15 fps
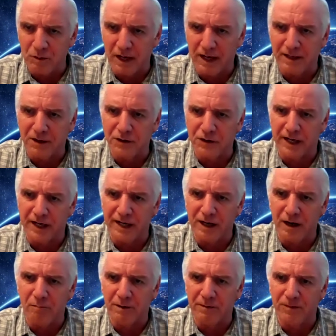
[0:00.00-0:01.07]
would like to check it
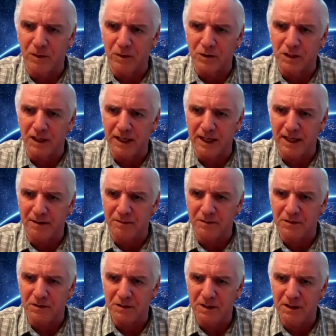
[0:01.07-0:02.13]
out before she leaves.